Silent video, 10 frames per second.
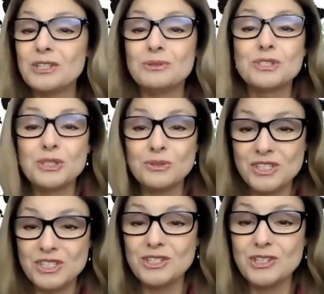you choose
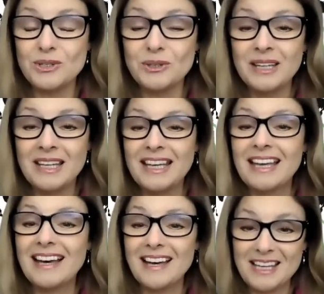to do
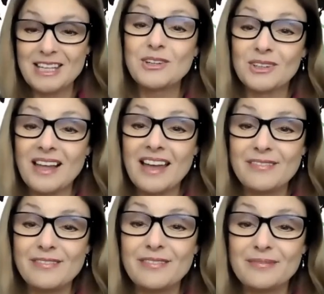uh, in your
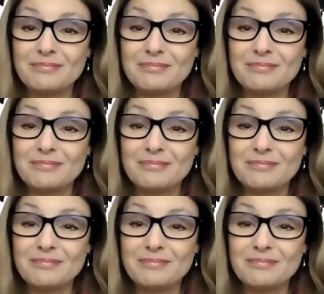life.